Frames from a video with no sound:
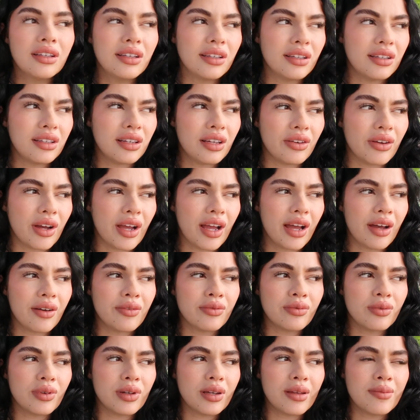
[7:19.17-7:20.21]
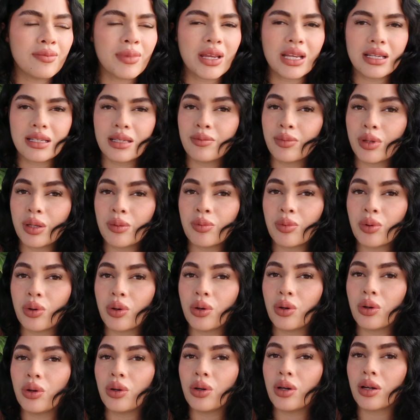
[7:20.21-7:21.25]
You know, I have amazing
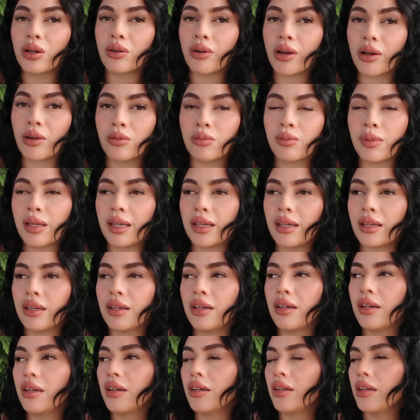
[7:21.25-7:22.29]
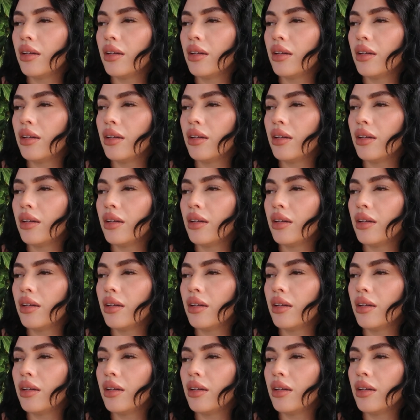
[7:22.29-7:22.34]
people around me.